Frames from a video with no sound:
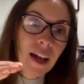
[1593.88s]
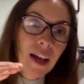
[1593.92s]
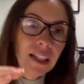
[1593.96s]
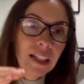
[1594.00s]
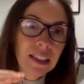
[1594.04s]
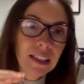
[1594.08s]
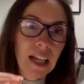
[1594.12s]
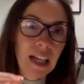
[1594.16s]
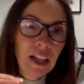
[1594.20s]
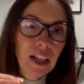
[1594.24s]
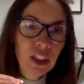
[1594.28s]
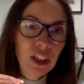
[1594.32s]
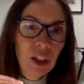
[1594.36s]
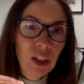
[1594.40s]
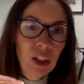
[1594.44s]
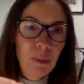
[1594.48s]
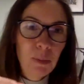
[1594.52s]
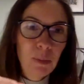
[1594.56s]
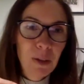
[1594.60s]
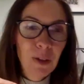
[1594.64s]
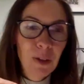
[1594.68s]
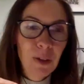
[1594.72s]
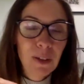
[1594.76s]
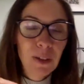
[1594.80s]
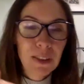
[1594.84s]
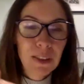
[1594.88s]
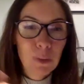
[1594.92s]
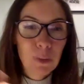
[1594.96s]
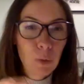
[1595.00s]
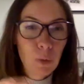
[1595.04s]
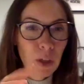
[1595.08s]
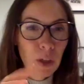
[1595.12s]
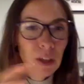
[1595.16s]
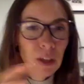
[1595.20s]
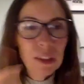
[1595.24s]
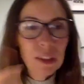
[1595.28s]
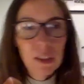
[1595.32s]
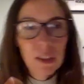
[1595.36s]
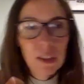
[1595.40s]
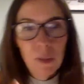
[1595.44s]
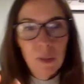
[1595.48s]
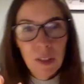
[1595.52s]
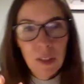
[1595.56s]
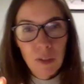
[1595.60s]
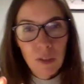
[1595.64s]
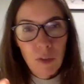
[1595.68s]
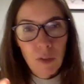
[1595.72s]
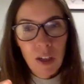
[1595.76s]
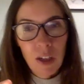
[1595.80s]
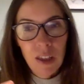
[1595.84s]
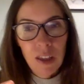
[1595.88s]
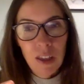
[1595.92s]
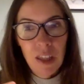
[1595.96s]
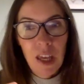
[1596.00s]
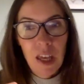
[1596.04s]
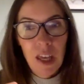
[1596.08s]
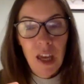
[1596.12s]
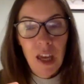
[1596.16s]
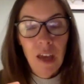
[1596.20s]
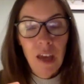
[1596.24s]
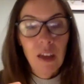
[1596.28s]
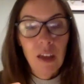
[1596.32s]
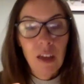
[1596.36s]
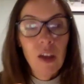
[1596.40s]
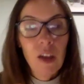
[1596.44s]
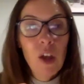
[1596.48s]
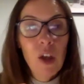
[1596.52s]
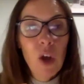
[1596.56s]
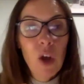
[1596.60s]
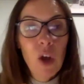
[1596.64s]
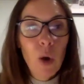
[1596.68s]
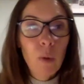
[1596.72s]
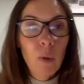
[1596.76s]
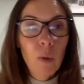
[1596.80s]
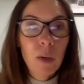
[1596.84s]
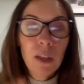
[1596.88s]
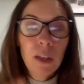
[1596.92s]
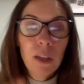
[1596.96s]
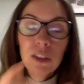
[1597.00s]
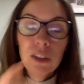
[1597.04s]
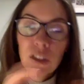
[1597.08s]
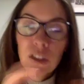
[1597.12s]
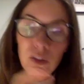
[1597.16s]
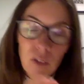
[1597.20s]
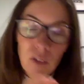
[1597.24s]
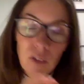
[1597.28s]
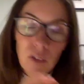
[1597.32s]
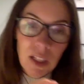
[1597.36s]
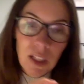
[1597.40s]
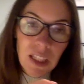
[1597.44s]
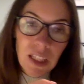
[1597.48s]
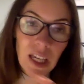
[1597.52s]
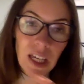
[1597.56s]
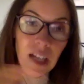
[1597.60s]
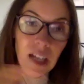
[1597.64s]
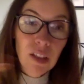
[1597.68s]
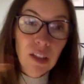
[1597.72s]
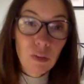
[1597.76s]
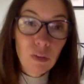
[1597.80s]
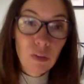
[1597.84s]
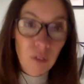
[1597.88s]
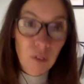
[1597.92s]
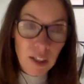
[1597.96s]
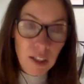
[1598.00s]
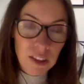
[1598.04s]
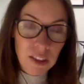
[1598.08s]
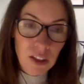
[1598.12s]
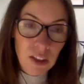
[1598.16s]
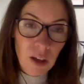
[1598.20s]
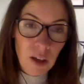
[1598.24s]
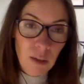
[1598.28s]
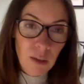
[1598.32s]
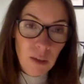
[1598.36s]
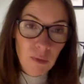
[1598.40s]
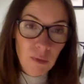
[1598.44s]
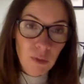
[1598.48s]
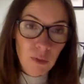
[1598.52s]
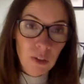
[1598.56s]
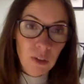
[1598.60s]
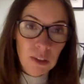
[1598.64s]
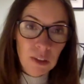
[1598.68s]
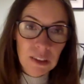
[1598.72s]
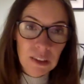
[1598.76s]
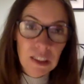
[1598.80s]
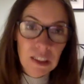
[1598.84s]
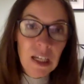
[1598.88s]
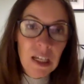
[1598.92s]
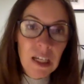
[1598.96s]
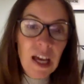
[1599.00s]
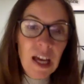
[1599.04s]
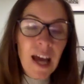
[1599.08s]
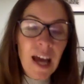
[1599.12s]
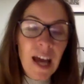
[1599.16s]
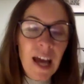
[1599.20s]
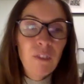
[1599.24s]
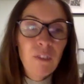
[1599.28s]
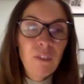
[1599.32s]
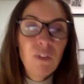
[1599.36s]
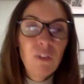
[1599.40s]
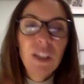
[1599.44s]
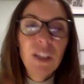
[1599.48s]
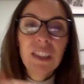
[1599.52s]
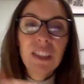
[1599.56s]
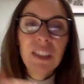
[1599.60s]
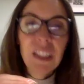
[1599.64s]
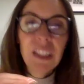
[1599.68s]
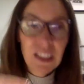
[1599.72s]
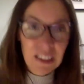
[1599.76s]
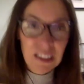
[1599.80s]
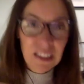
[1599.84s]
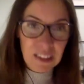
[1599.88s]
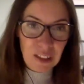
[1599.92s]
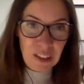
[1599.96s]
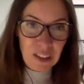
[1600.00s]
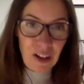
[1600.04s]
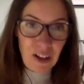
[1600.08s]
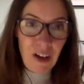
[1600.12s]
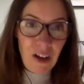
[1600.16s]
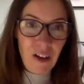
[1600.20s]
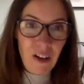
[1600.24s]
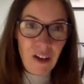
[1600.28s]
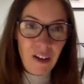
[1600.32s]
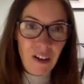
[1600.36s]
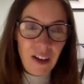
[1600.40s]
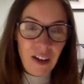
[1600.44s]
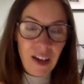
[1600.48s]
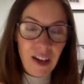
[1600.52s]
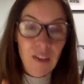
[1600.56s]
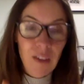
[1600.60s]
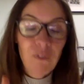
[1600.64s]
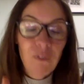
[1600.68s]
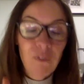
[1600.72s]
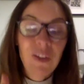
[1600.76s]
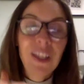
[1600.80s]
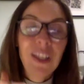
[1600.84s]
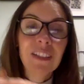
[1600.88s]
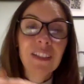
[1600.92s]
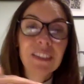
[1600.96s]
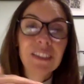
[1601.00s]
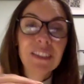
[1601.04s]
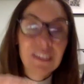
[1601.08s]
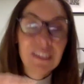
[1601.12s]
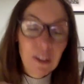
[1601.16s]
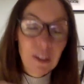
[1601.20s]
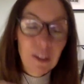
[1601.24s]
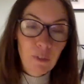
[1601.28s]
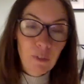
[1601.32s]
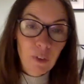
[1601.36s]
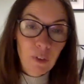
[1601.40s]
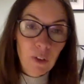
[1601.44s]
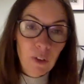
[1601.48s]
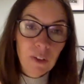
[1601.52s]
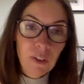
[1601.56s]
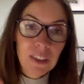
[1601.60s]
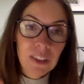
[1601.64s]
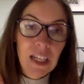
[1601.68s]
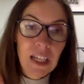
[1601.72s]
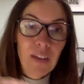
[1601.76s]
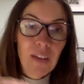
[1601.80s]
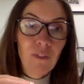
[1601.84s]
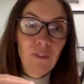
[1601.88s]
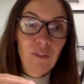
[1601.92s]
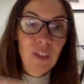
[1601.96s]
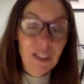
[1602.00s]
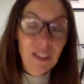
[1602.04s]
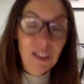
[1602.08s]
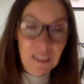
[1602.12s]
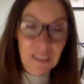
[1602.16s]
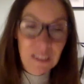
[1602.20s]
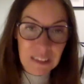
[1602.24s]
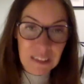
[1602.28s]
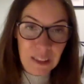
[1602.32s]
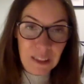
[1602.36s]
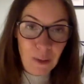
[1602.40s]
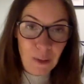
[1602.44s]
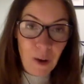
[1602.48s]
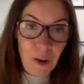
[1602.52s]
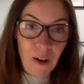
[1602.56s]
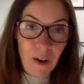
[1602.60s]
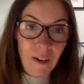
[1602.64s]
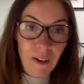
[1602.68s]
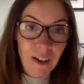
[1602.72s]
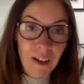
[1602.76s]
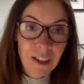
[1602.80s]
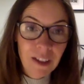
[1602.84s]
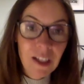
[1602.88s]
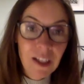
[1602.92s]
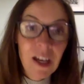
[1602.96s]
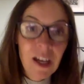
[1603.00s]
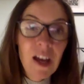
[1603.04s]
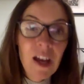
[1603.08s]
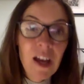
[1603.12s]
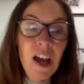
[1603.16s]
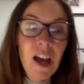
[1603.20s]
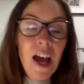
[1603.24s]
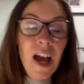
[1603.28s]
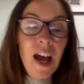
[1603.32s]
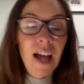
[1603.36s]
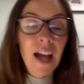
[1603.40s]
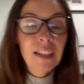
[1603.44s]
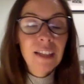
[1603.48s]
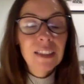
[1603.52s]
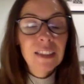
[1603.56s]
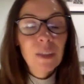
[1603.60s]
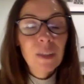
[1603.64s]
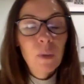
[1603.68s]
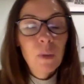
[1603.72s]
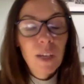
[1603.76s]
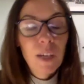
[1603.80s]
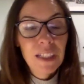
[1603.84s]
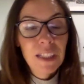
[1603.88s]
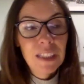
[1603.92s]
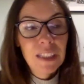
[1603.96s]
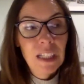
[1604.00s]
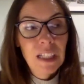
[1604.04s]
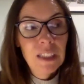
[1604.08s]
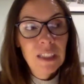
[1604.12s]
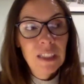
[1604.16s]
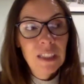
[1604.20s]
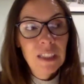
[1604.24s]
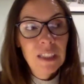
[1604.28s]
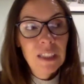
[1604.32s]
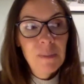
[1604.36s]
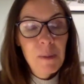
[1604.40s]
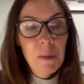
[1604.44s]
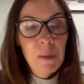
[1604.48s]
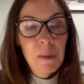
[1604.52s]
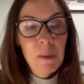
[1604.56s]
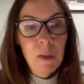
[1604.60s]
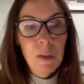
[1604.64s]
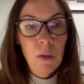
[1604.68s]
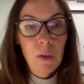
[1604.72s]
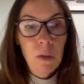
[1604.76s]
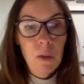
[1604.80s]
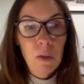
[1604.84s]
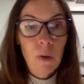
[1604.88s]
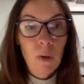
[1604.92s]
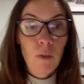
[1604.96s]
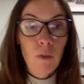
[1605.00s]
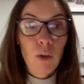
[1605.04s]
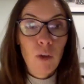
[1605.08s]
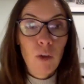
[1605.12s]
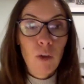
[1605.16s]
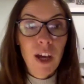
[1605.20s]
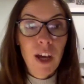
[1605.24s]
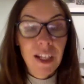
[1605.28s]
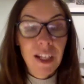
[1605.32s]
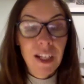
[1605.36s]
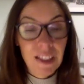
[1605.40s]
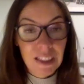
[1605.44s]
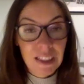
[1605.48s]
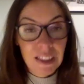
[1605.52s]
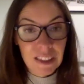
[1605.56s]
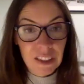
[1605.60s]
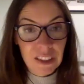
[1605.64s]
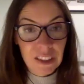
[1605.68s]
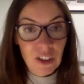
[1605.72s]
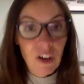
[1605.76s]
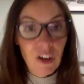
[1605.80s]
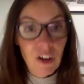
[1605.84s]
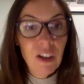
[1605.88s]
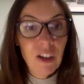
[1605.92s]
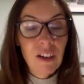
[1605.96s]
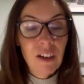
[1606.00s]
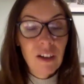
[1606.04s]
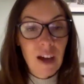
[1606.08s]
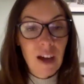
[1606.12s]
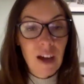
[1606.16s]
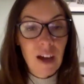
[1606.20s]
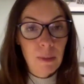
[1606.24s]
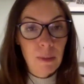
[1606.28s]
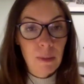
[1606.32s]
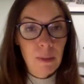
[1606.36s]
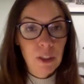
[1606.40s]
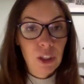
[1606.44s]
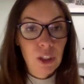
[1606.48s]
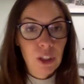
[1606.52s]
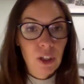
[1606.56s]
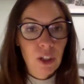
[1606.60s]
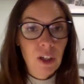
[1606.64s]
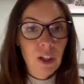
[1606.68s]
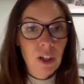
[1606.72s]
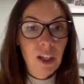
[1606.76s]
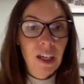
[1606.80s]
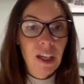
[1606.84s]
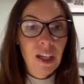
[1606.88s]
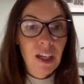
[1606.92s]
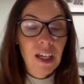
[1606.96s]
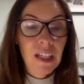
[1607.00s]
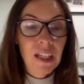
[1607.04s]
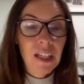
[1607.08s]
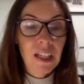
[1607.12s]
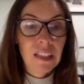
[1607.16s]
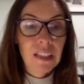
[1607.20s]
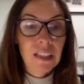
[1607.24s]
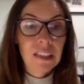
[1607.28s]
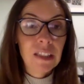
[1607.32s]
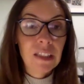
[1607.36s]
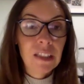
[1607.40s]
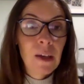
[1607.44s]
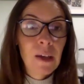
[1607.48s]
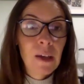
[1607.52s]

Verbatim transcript: it's actually because we're not doing the right thing or we're not doing the right thing at the right time for us and it feels like a slog and it feels difficult and it feels too hard and so what i say to people who are right at the start of their habit journey is